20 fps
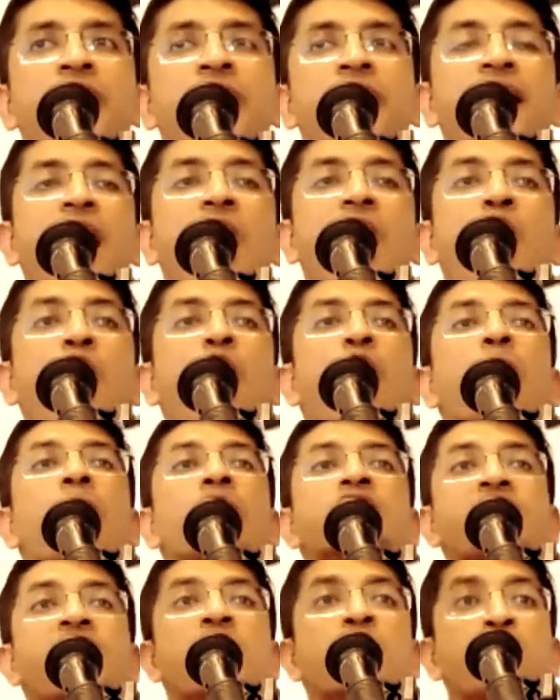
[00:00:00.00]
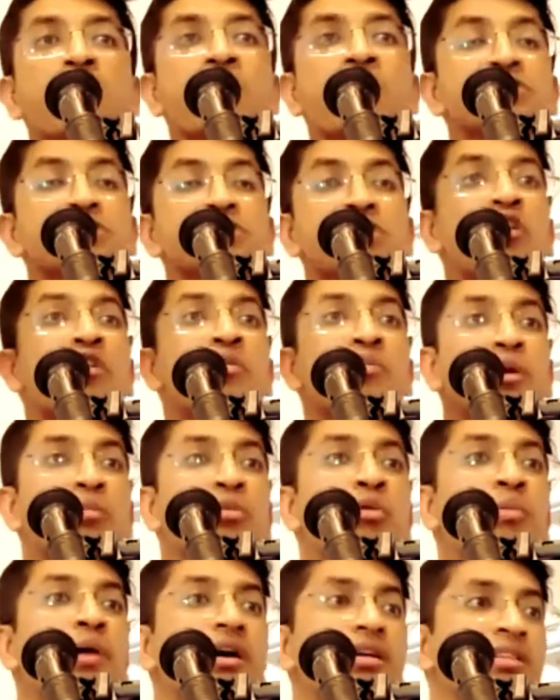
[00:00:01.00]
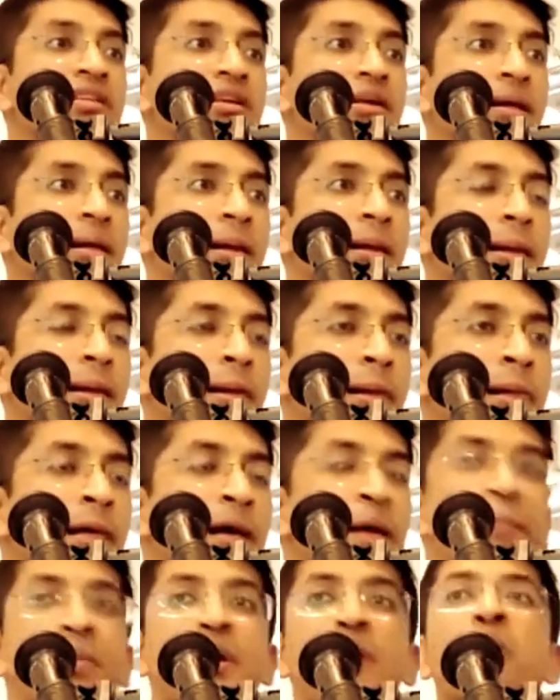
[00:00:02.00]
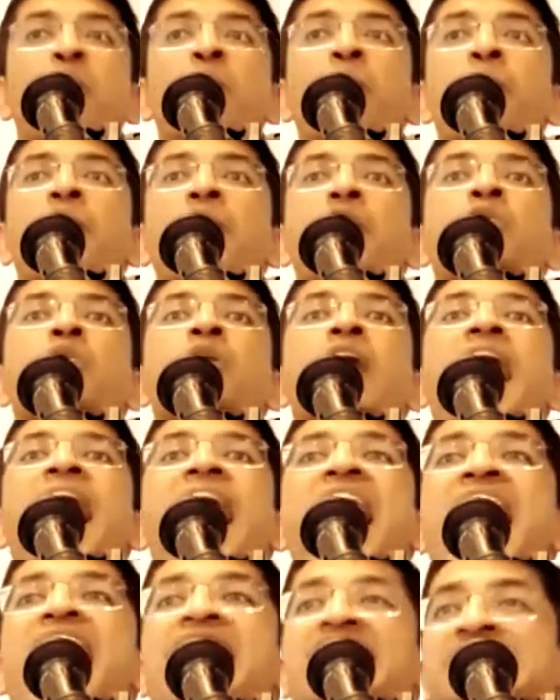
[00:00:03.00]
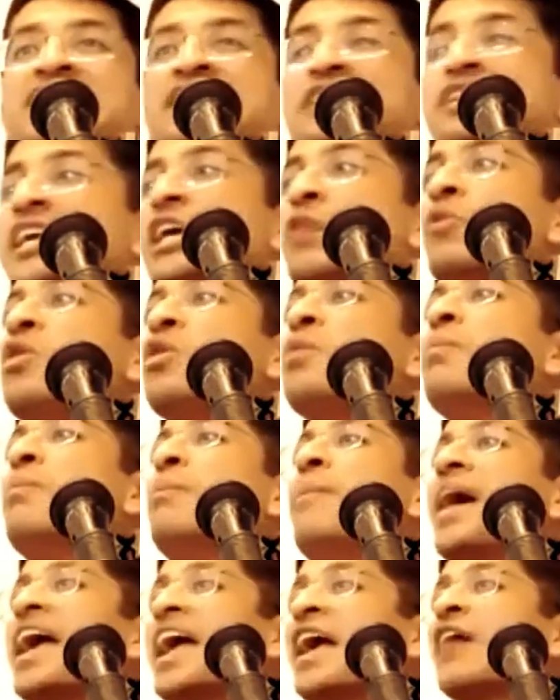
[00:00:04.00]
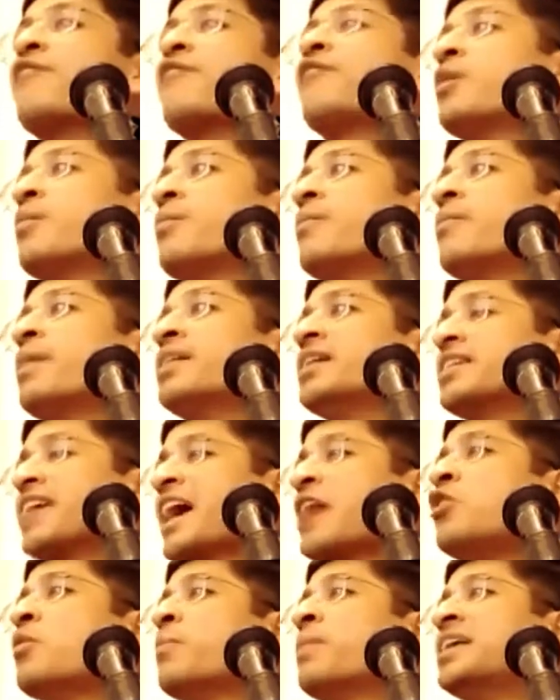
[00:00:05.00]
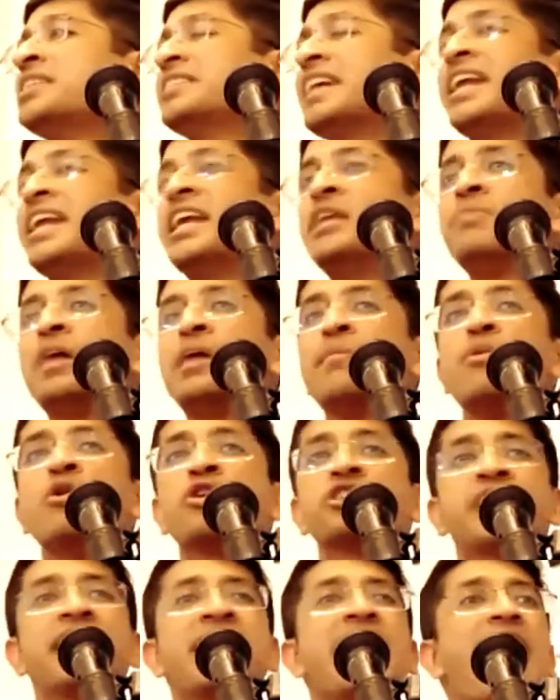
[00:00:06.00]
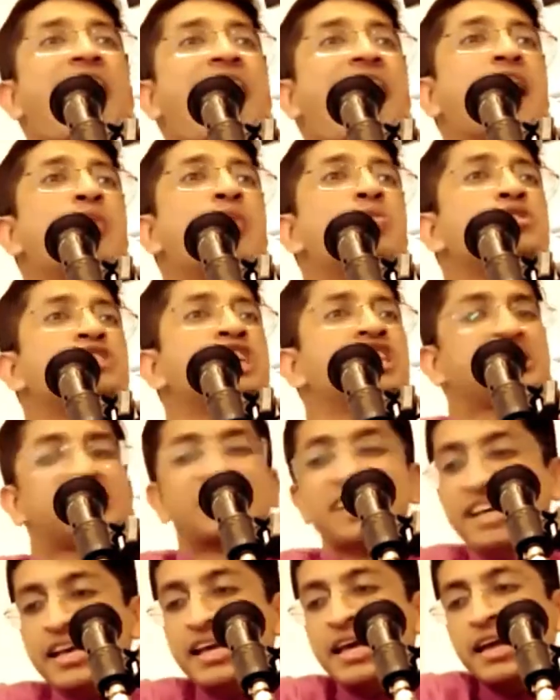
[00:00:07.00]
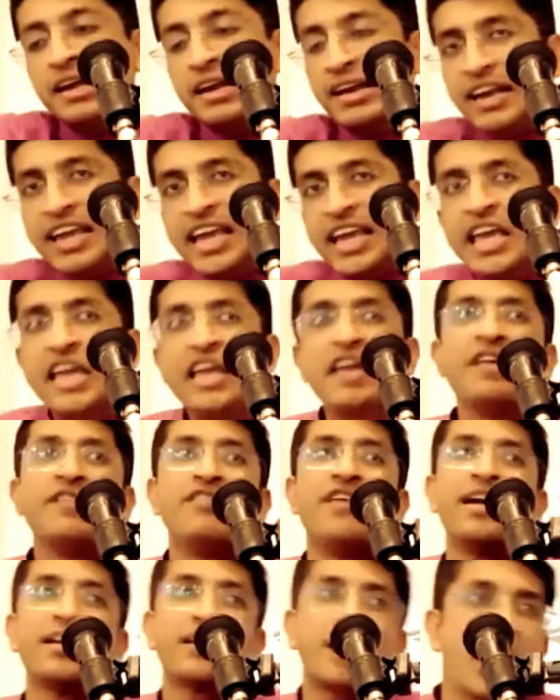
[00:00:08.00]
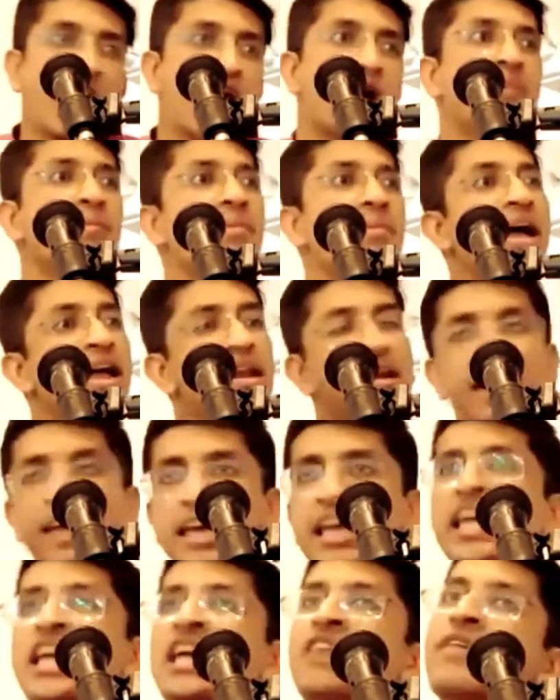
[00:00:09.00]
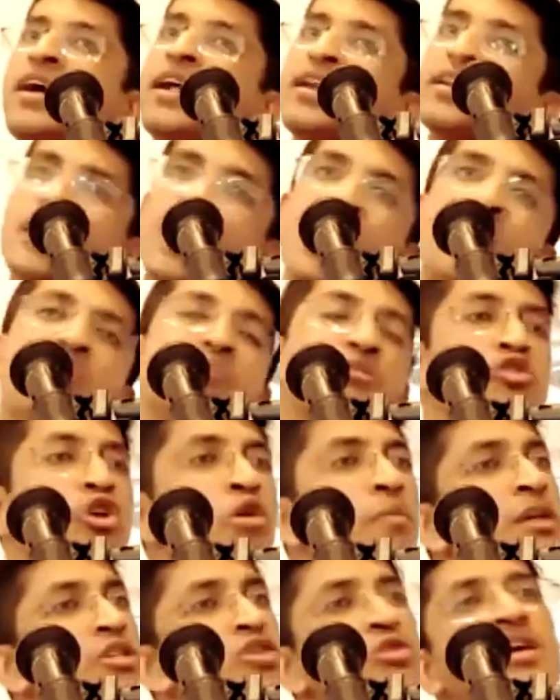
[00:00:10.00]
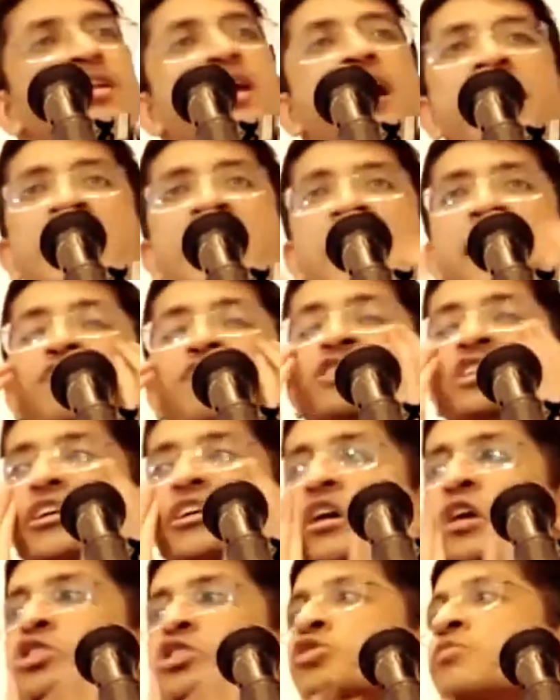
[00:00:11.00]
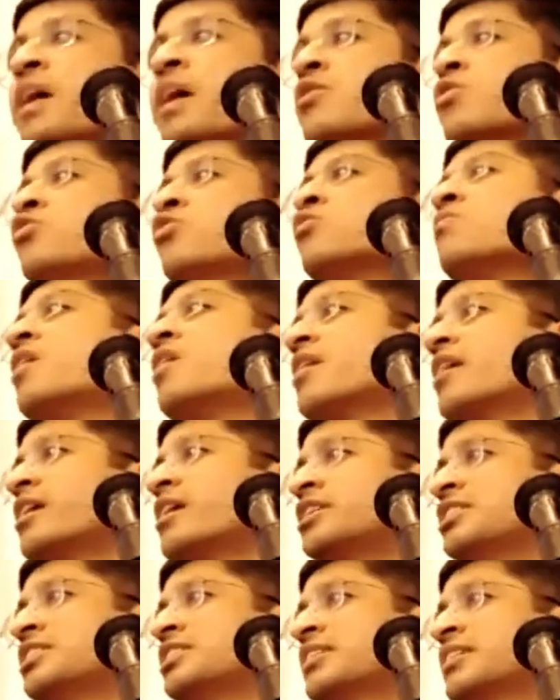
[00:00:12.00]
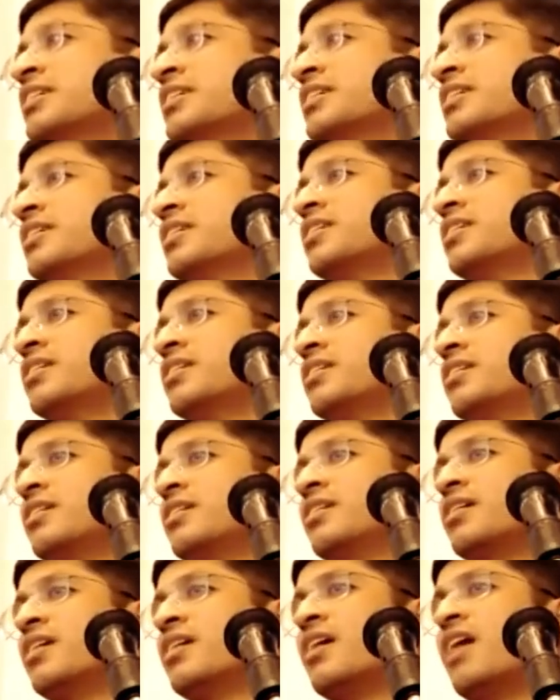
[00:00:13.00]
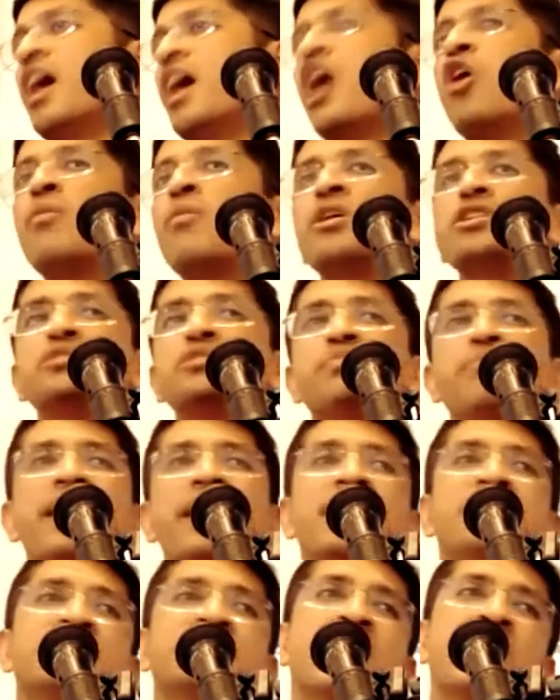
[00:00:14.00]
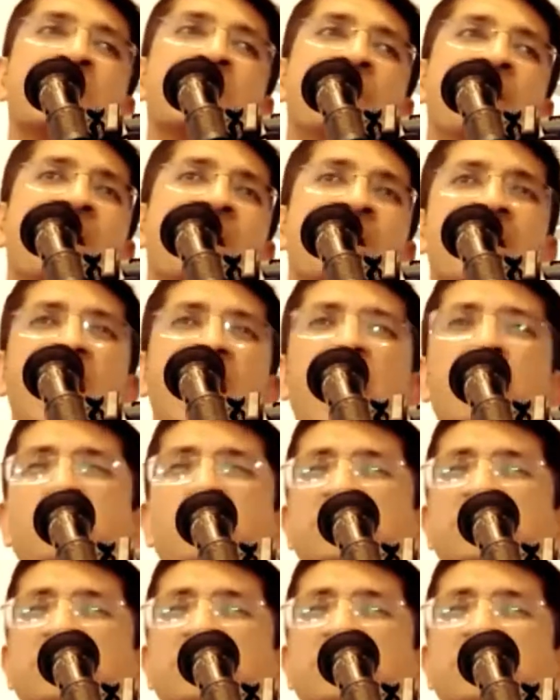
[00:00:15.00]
And how much I could have served Prabhupada. Prabhupada would ask, he would beg from me that, can you please edit my books? And I would just leave and come and leave and come. So much so that I gave tears to my Guru Maharaj. How much pain is there in my heart? I